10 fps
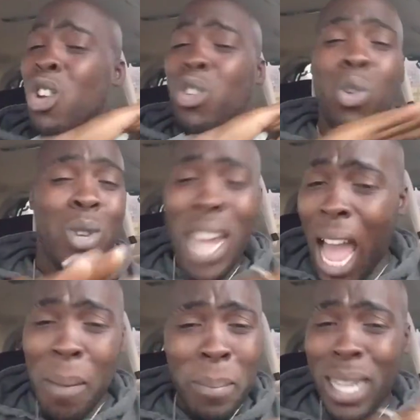Do
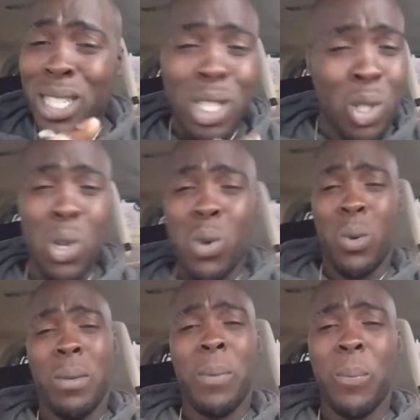not mix the two.
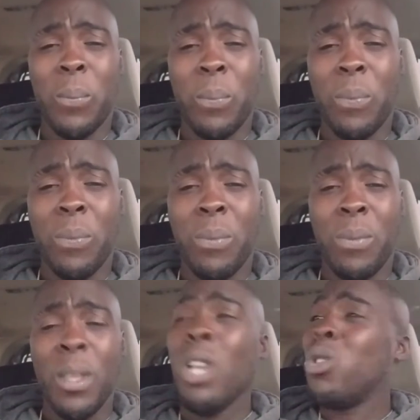
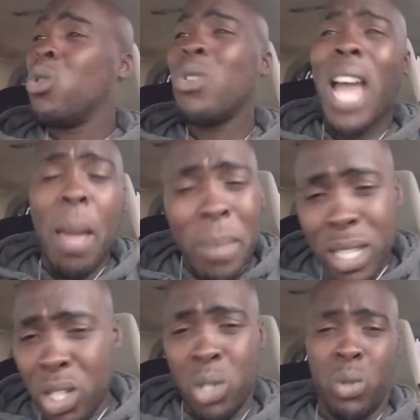Do not
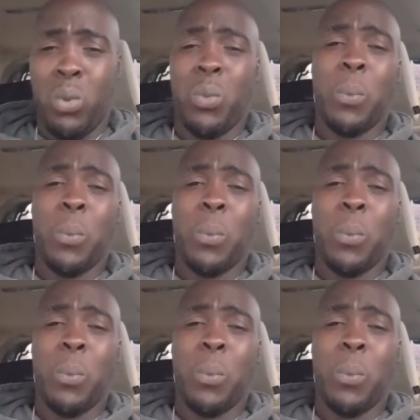mix the two.